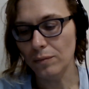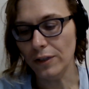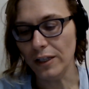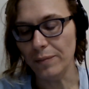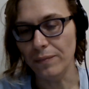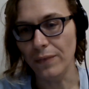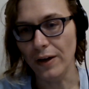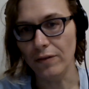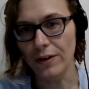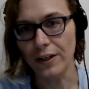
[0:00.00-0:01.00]
blame
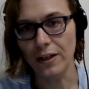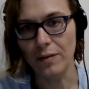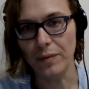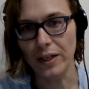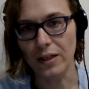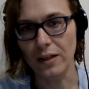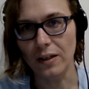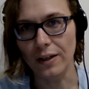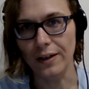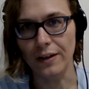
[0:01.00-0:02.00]
everything on me
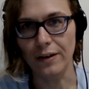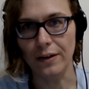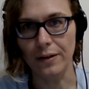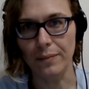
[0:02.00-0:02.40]
and